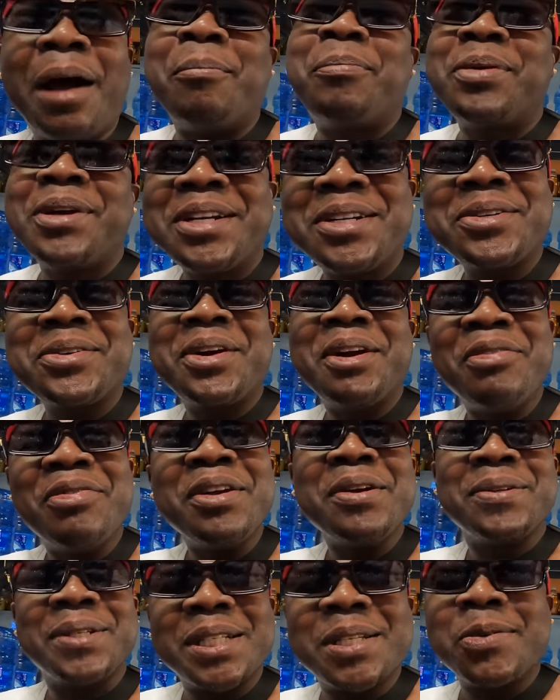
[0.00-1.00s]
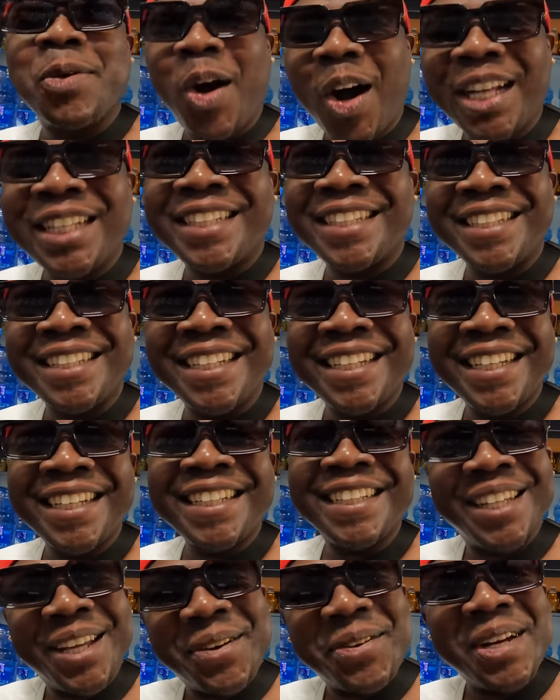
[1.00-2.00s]
I'm pretty sure if he was wanted,
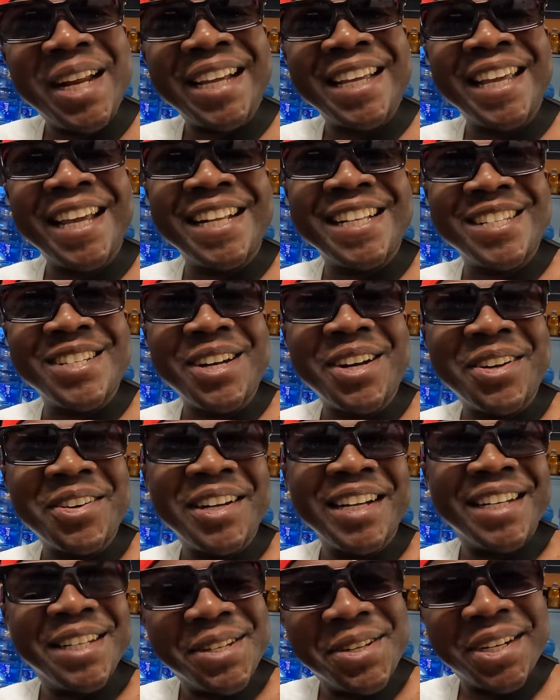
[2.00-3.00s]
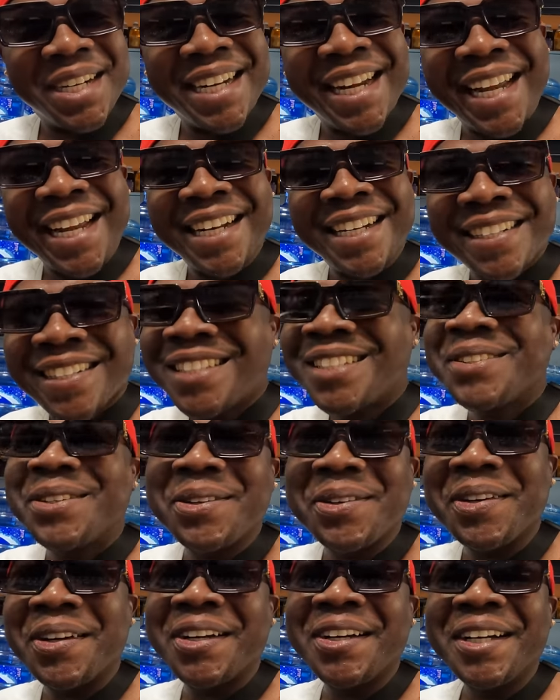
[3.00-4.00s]
they would have catch you already. You're
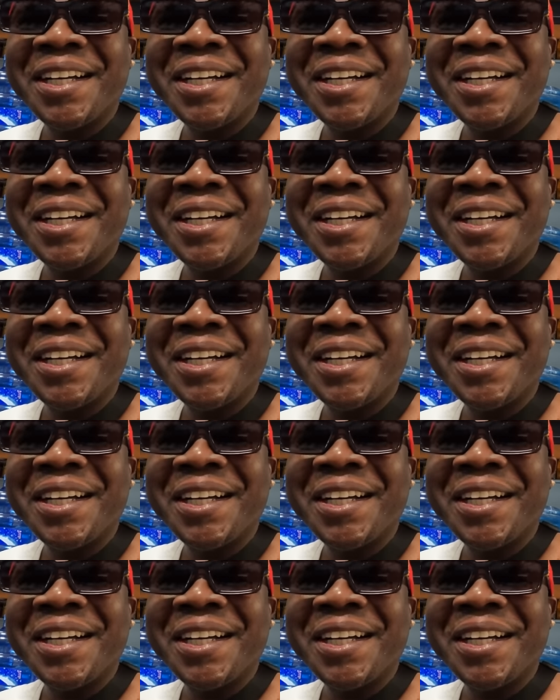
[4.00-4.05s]
82.